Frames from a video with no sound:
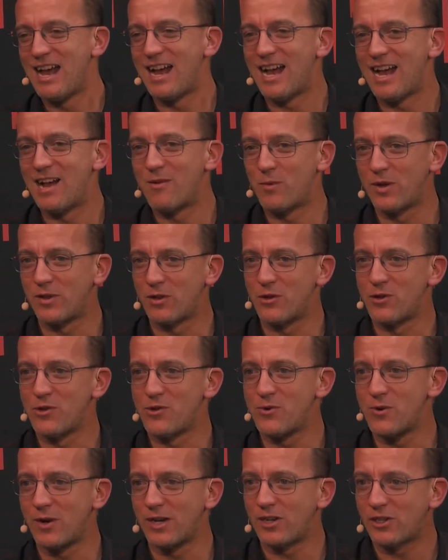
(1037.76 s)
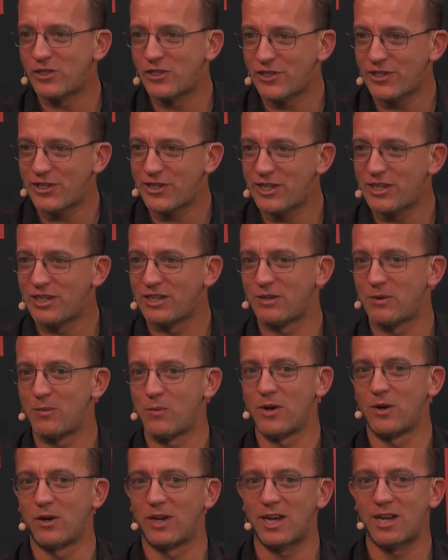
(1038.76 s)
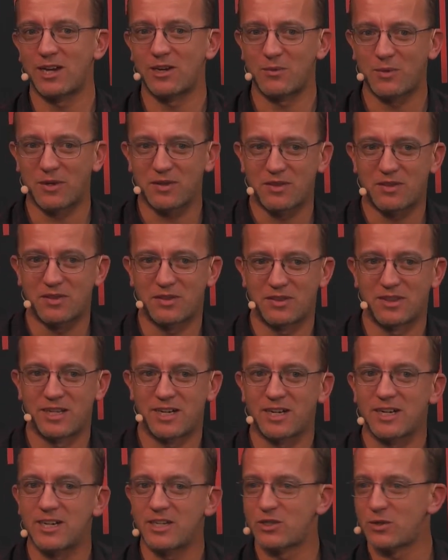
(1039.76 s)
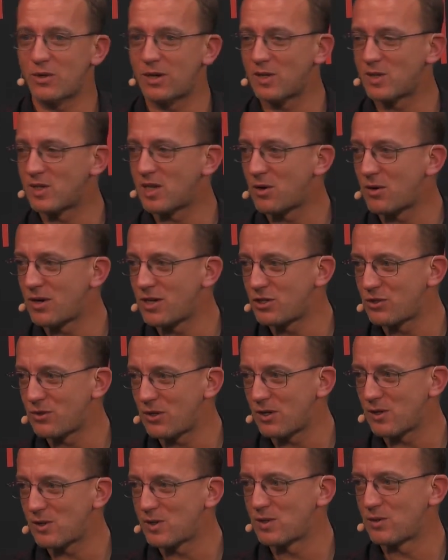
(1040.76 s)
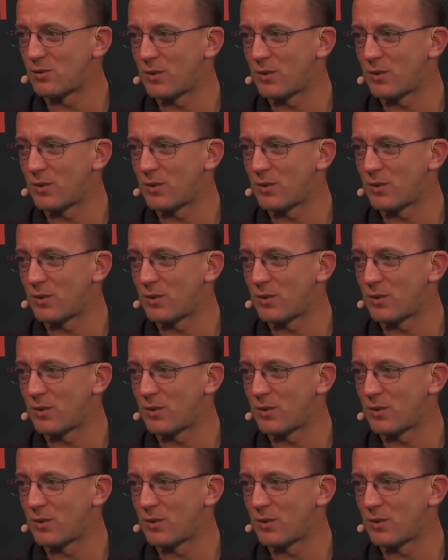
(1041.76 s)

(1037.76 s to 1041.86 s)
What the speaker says: with a new energy. We aligned with their interest, our interest.